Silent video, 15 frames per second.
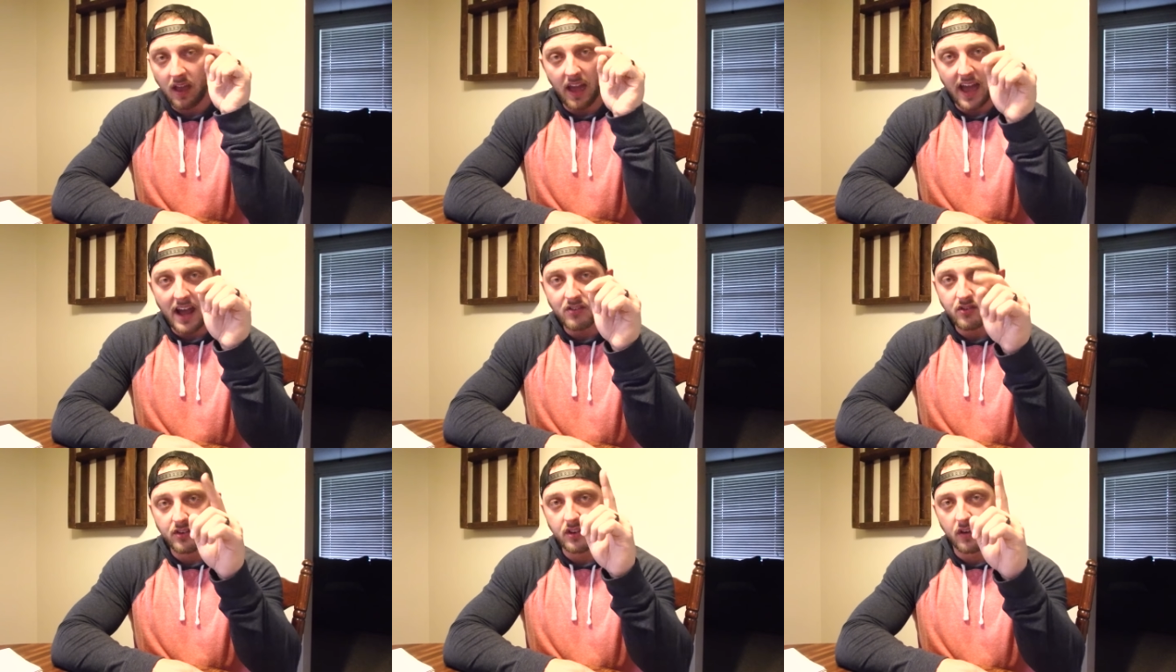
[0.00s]

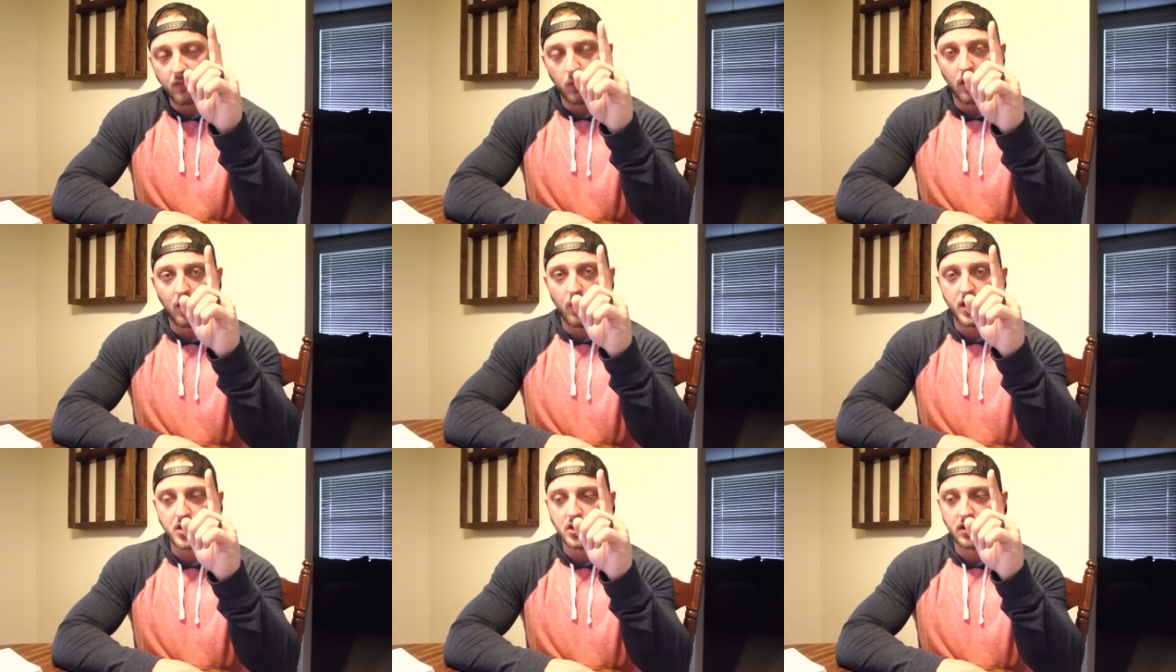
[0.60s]
ask yourself one
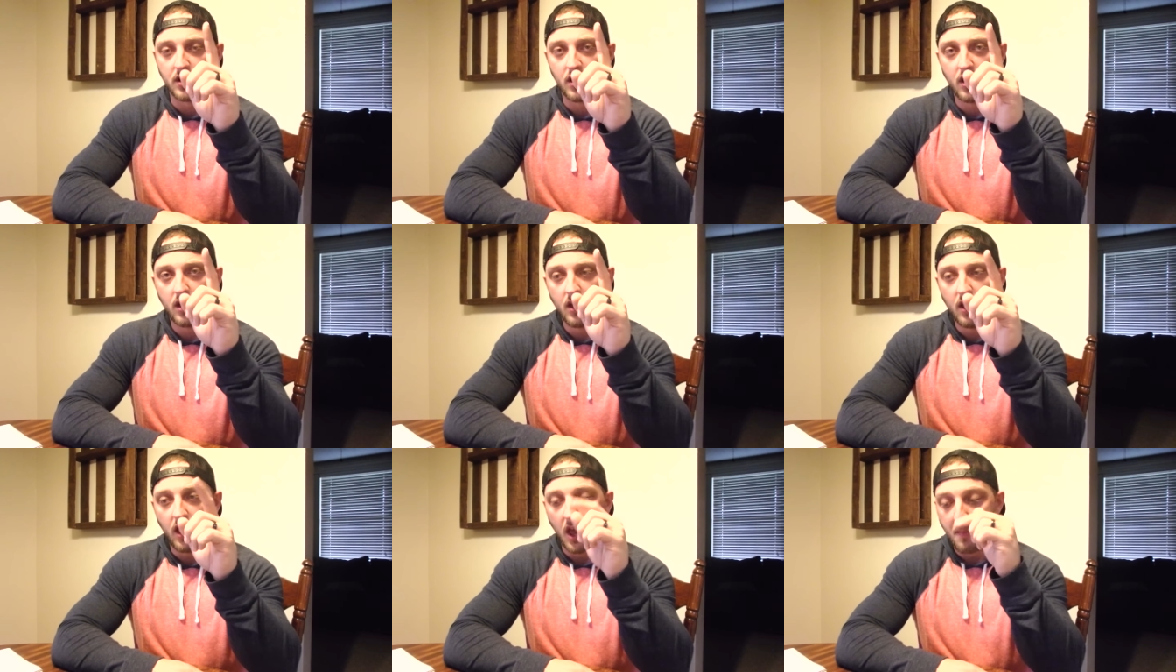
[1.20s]
question:
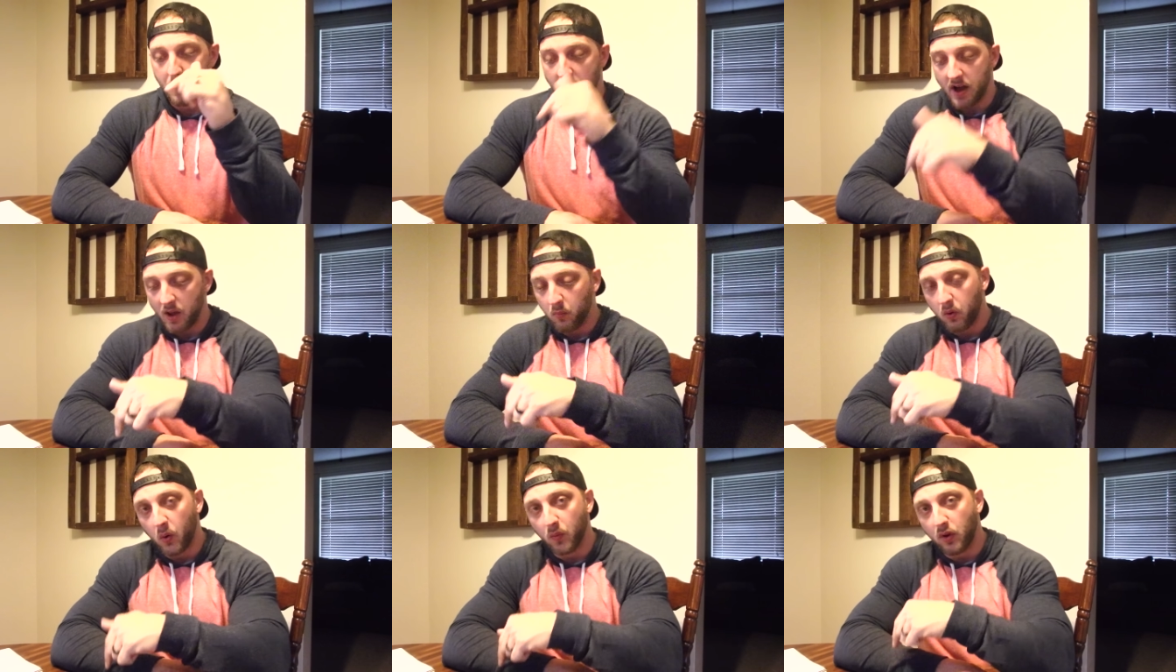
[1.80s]
am
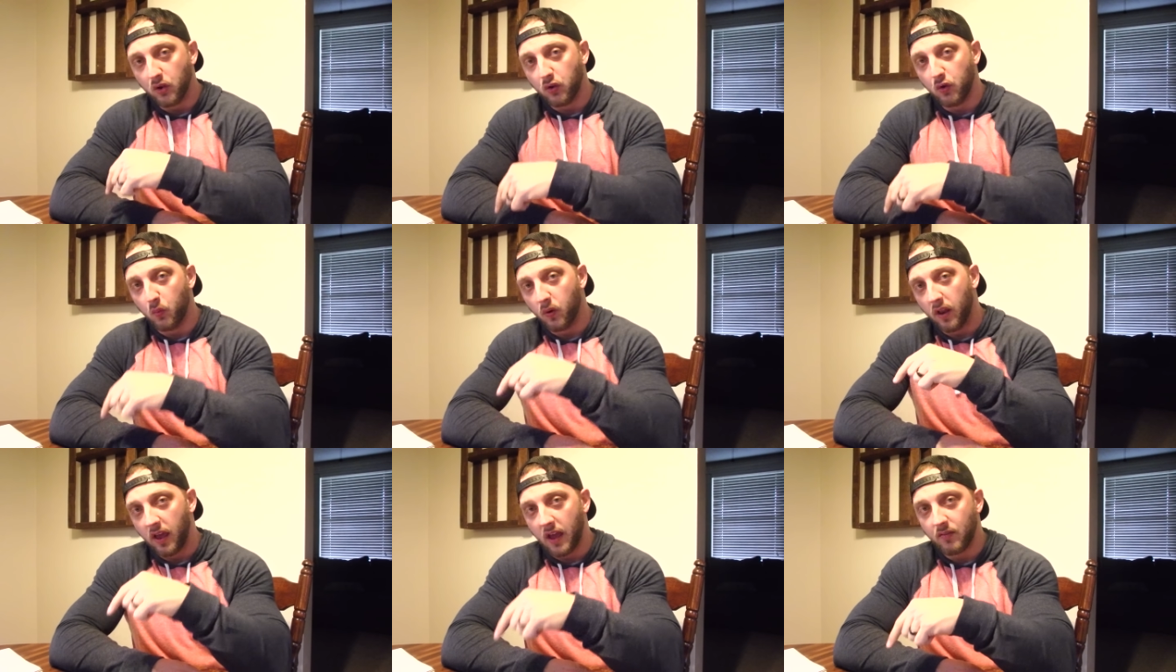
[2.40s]
I willing to do
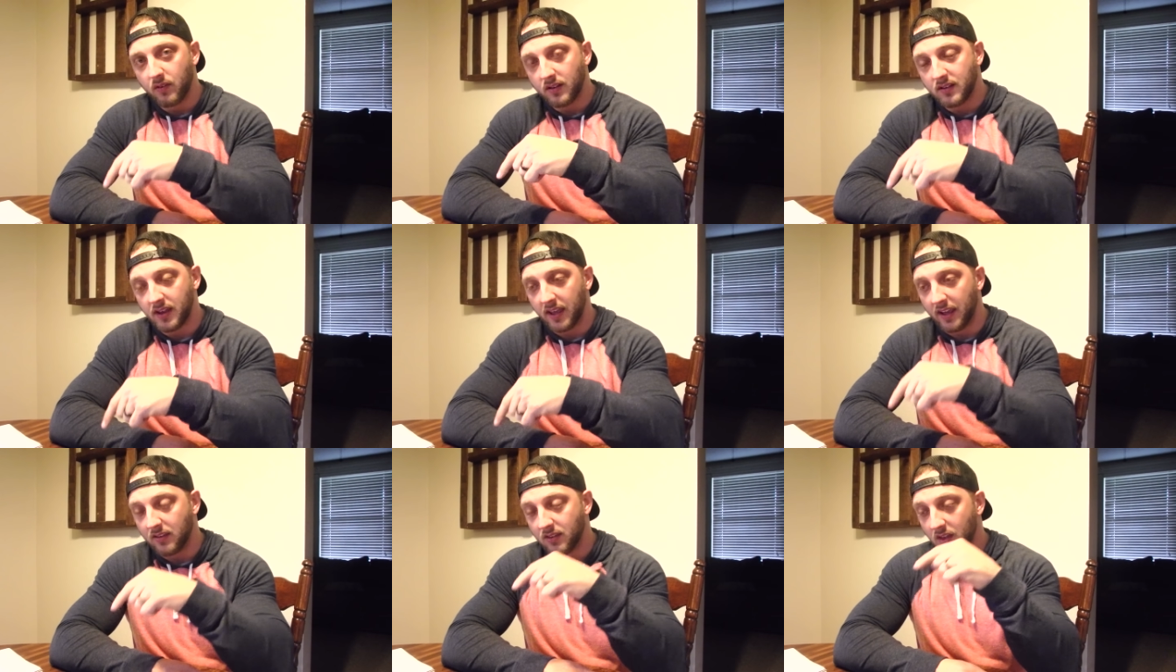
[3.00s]
whatever it
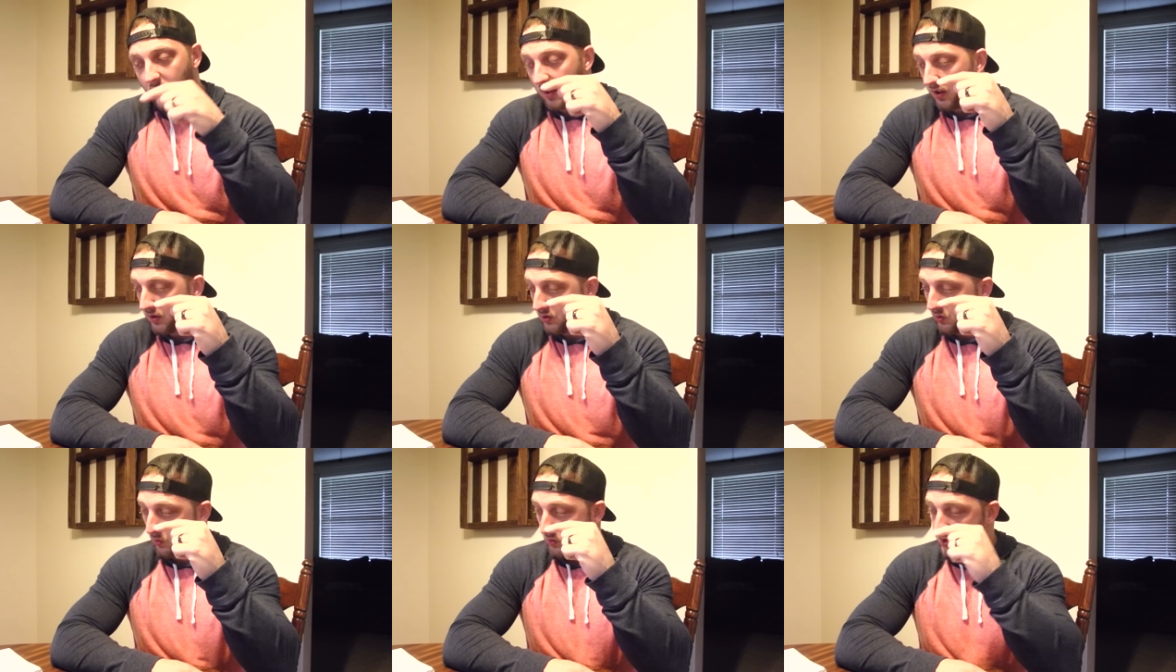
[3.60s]
takes
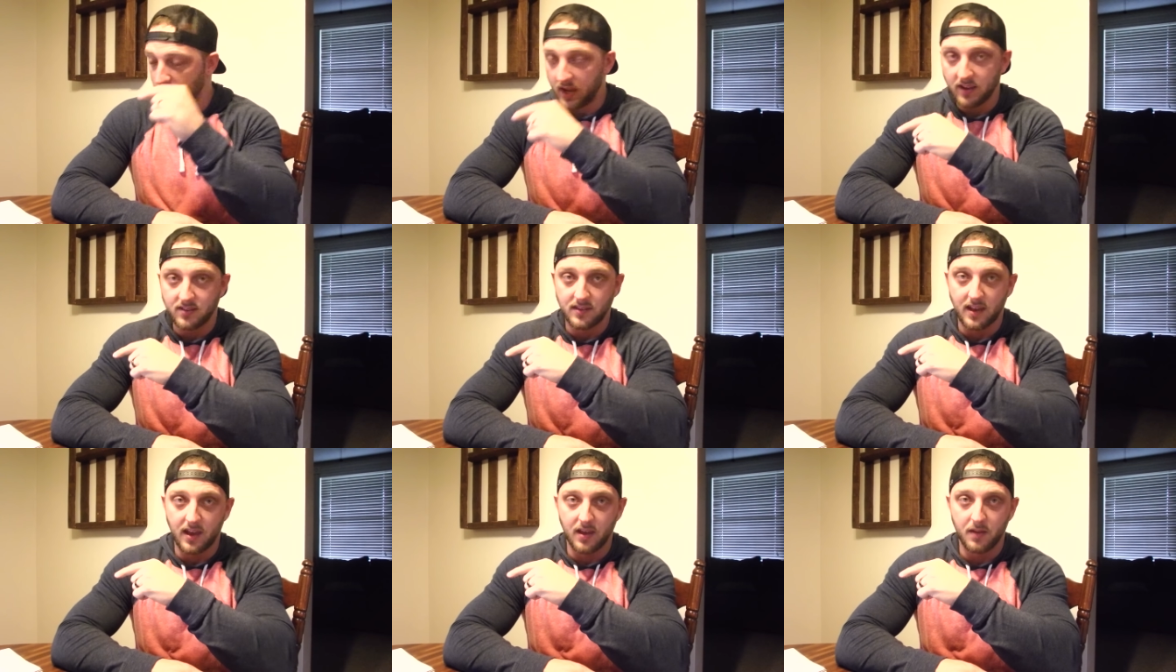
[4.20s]
to
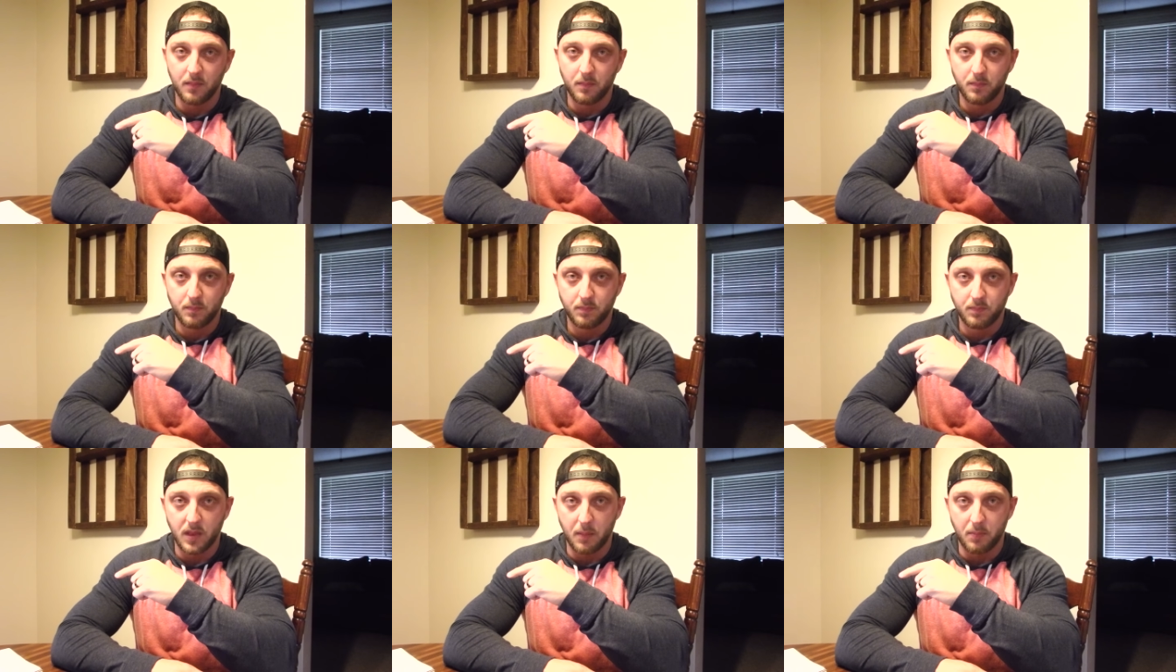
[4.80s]
chase that
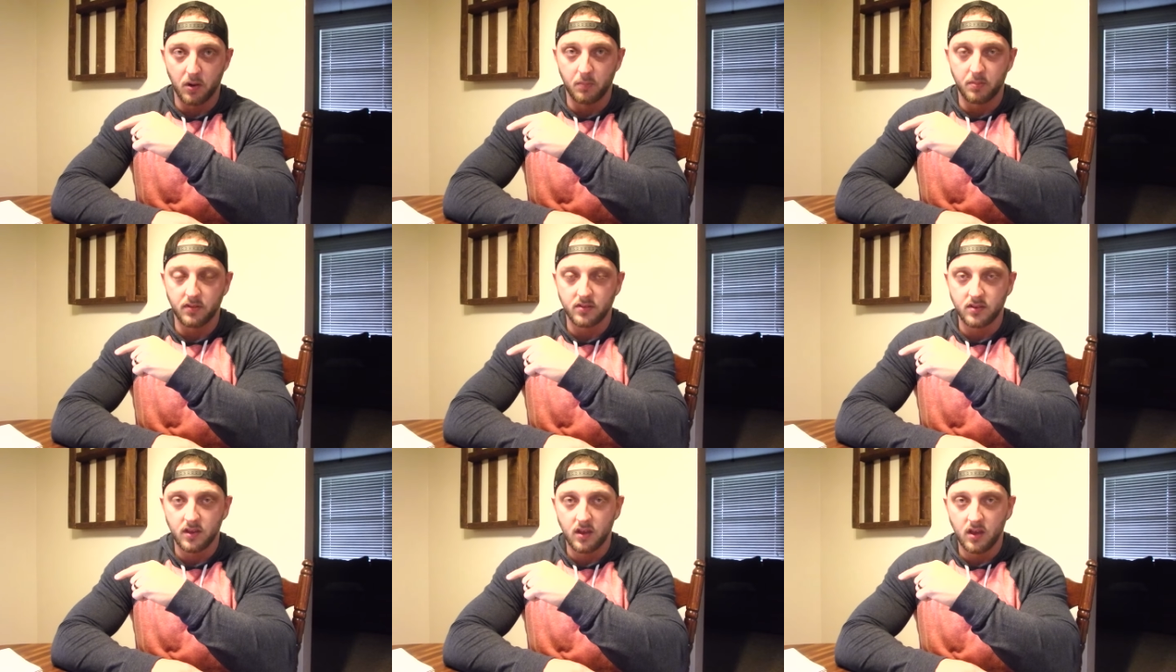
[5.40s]

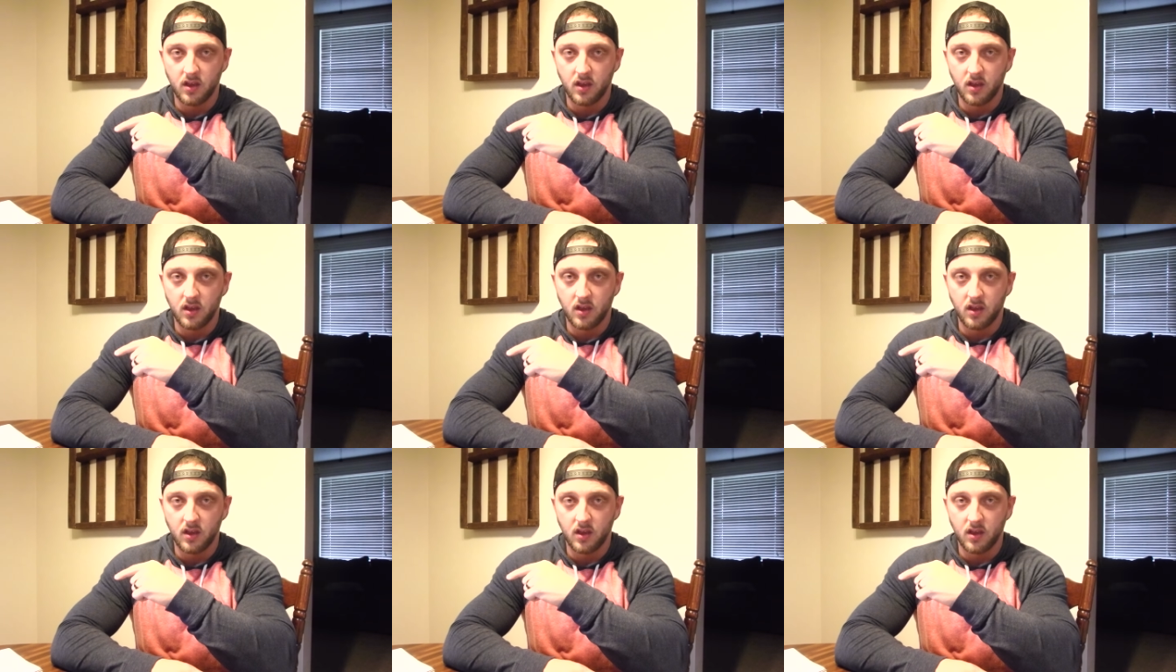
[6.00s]
purpose?